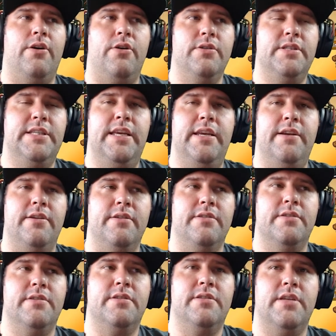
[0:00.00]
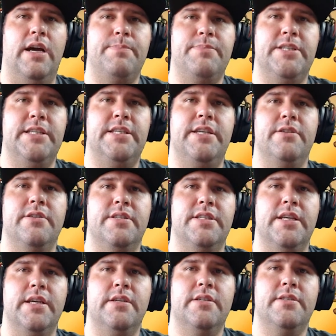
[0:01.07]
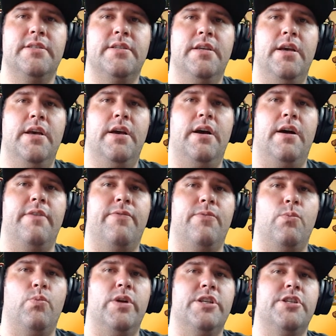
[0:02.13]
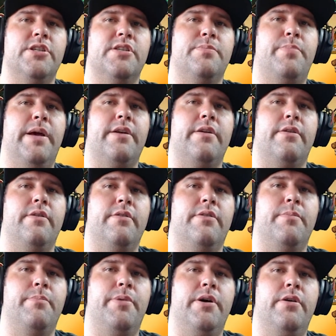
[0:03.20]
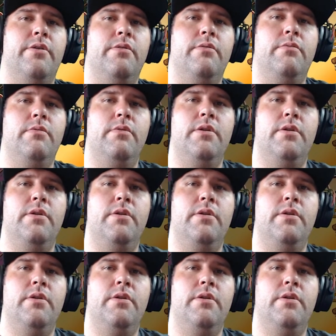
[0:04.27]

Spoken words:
tiers up to tier 6 of which is better. The bow,